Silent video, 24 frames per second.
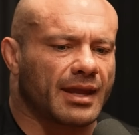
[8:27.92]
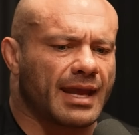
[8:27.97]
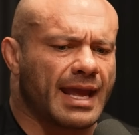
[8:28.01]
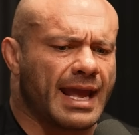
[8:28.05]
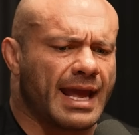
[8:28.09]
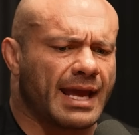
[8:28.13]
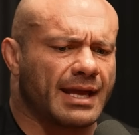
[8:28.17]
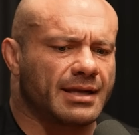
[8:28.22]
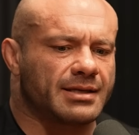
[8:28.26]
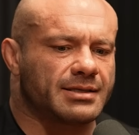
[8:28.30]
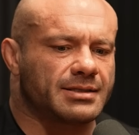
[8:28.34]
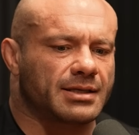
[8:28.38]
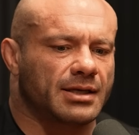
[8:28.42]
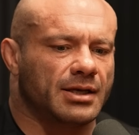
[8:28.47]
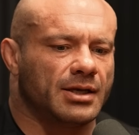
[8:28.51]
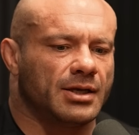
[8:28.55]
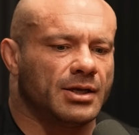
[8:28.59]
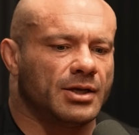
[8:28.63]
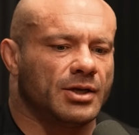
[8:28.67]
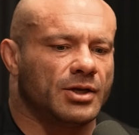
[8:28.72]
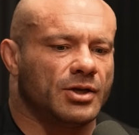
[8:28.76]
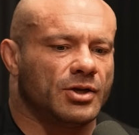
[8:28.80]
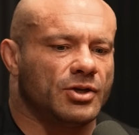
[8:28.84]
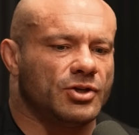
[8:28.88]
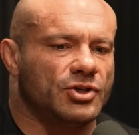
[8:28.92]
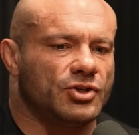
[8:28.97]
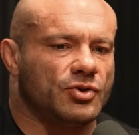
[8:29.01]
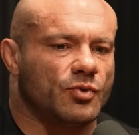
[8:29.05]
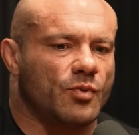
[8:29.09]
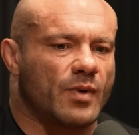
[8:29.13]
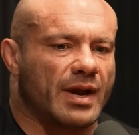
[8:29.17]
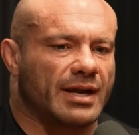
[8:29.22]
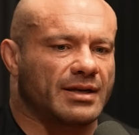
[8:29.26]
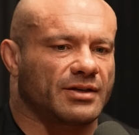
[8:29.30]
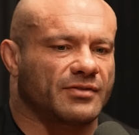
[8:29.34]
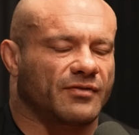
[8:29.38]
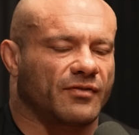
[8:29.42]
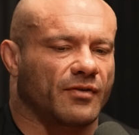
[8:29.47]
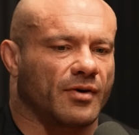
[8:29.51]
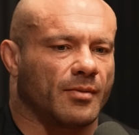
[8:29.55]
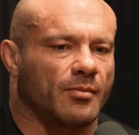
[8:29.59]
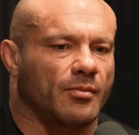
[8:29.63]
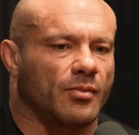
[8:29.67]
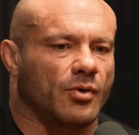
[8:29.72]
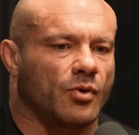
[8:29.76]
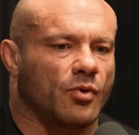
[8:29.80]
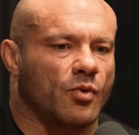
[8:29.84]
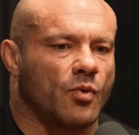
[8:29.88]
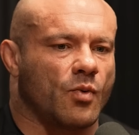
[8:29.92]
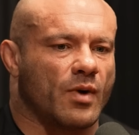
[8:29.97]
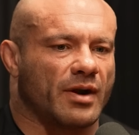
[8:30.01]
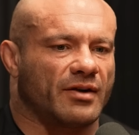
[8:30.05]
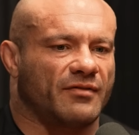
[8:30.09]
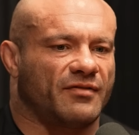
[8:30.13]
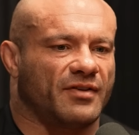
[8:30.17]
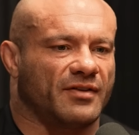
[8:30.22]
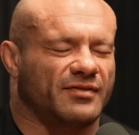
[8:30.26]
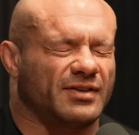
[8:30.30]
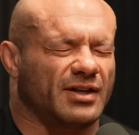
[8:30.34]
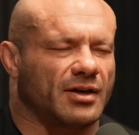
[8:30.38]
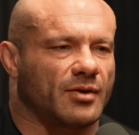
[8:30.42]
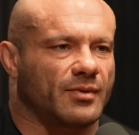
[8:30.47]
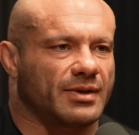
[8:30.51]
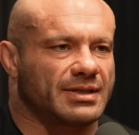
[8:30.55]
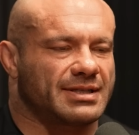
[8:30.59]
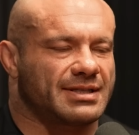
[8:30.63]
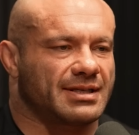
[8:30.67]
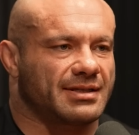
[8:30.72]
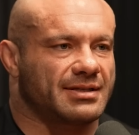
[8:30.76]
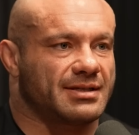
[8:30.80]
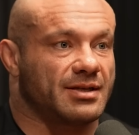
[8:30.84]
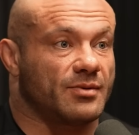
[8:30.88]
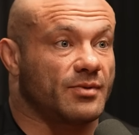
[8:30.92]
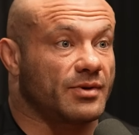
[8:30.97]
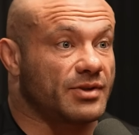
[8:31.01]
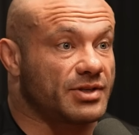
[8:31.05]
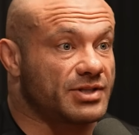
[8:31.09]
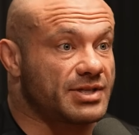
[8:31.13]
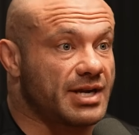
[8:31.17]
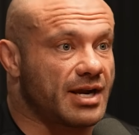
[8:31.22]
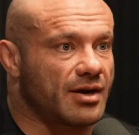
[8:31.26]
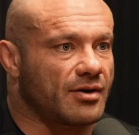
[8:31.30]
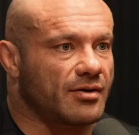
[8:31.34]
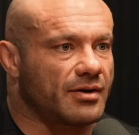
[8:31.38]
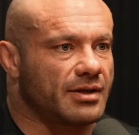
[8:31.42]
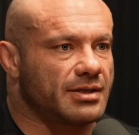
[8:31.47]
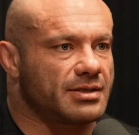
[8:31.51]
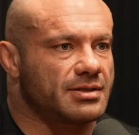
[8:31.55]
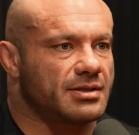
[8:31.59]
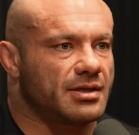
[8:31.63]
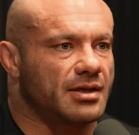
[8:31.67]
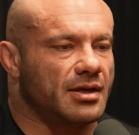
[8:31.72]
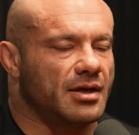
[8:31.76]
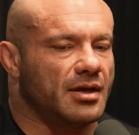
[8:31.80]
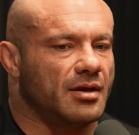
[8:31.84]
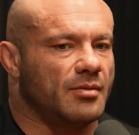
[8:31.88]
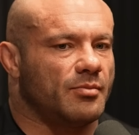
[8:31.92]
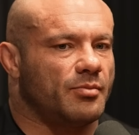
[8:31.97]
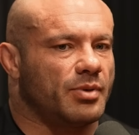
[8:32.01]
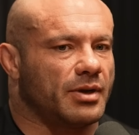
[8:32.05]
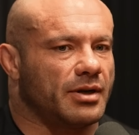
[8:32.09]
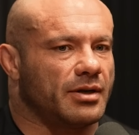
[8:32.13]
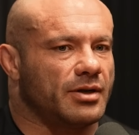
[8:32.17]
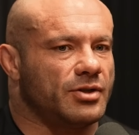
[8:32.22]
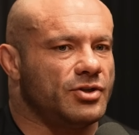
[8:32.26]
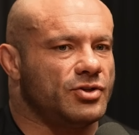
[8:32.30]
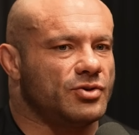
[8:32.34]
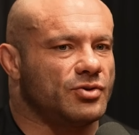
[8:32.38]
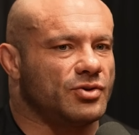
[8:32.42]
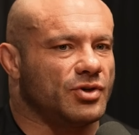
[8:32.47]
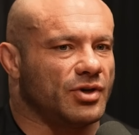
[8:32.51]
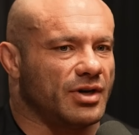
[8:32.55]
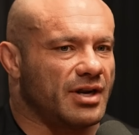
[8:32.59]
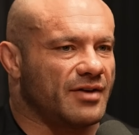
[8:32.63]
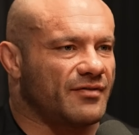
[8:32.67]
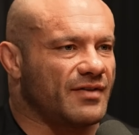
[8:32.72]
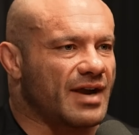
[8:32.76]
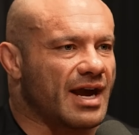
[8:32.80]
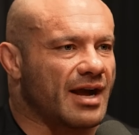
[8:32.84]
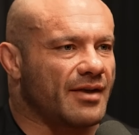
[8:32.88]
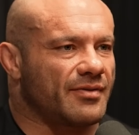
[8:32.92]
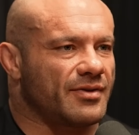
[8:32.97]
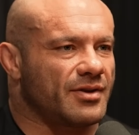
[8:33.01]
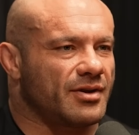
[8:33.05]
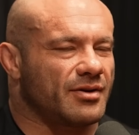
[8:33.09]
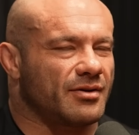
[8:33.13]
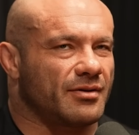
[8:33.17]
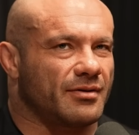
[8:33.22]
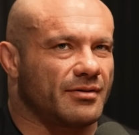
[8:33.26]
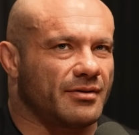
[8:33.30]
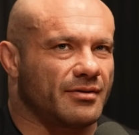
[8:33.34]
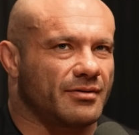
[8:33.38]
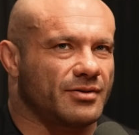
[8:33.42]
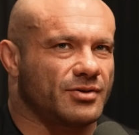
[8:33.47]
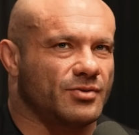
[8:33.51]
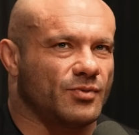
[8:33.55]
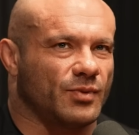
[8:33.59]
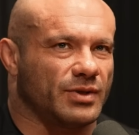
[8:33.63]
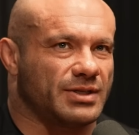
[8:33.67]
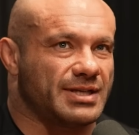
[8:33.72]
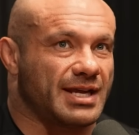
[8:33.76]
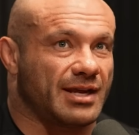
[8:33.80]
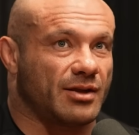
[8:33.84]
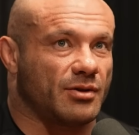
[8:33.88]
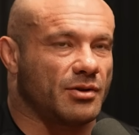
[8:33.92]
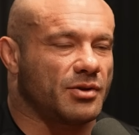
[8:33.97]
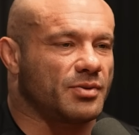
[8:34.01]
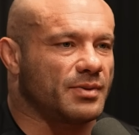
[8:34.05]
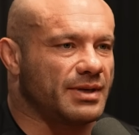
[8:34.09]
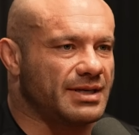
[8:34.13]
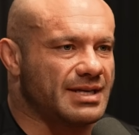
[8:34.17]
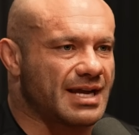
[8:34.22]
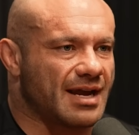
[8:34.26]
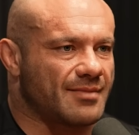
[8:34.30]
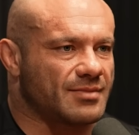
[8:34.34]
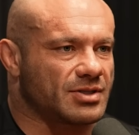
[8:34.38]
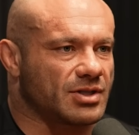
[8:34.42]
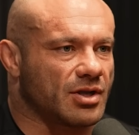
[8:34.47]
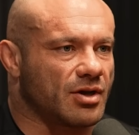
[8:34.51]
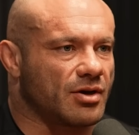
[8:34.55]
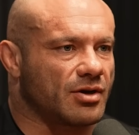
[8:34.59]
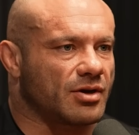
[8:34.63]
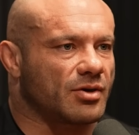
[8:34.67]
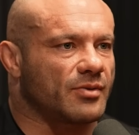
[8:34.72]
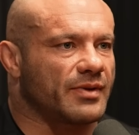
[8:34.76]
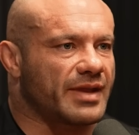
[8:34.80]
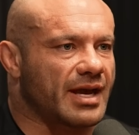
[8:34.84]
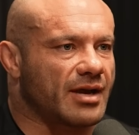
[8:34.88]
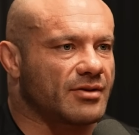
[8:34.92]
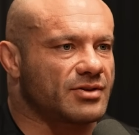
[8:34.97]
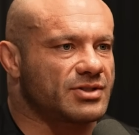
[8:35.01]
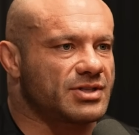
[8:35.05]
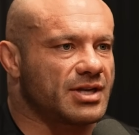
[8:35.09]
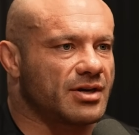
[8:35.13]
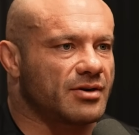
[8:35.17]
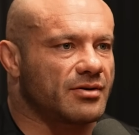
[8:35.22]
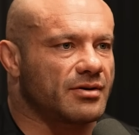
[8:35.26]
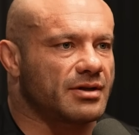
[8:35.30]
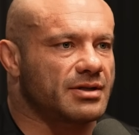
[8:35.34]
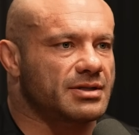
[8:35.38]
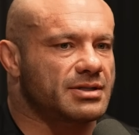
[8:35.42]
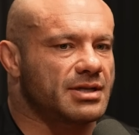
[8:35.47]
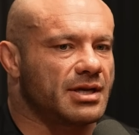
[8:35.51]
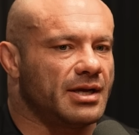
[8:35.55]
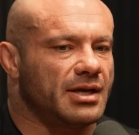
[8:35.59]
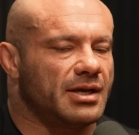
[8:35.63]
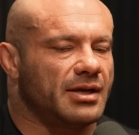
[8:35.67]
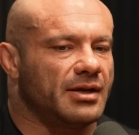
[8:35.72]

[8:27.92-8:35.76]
and you went from one fifty to one sixty with steroids, but you could have gotten there and it would take you three times longer without steroids,